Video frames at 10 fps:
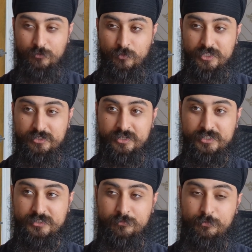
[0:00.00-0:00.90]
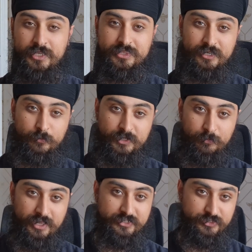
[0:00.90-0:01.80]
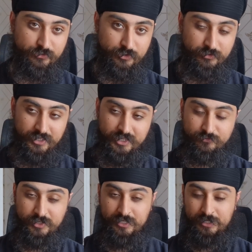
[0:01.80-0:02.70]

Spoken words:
and where you can pick that up and apply it to your own life.